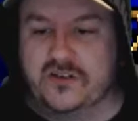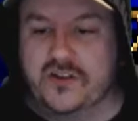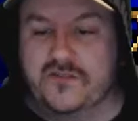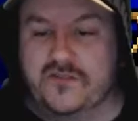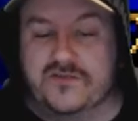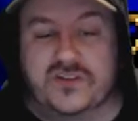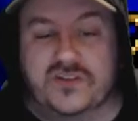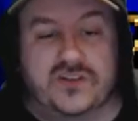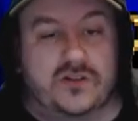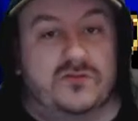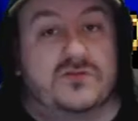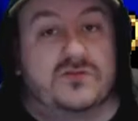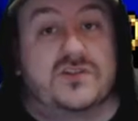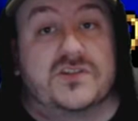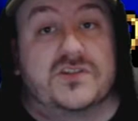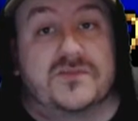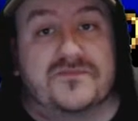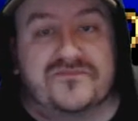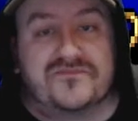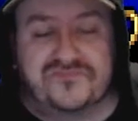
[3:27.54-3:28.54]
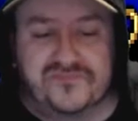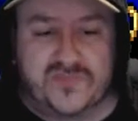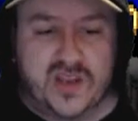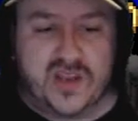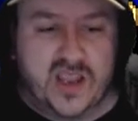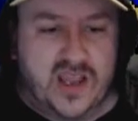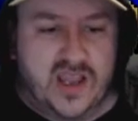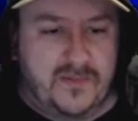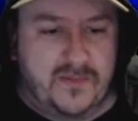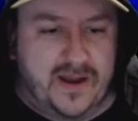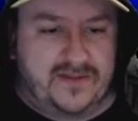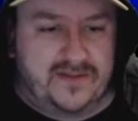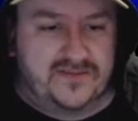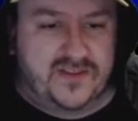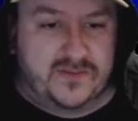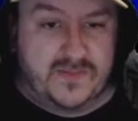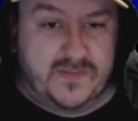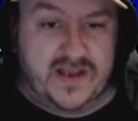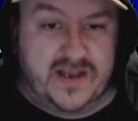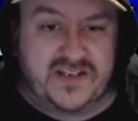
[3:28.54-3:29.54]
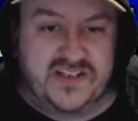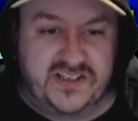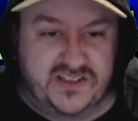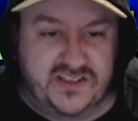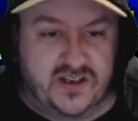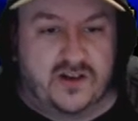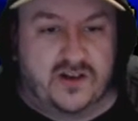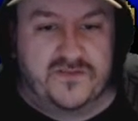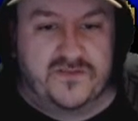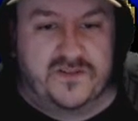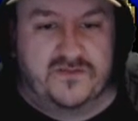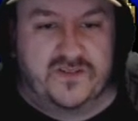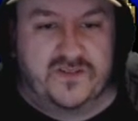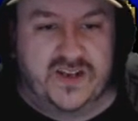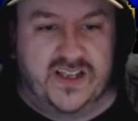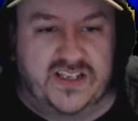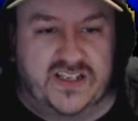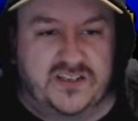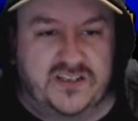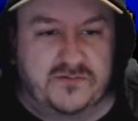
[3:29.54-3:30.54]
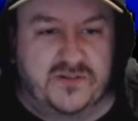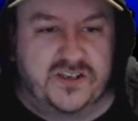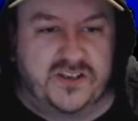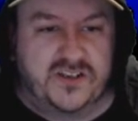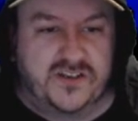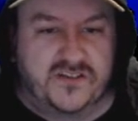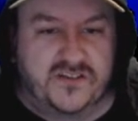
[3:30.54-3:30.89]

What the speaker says: look at the results after the matches of the other league, so we can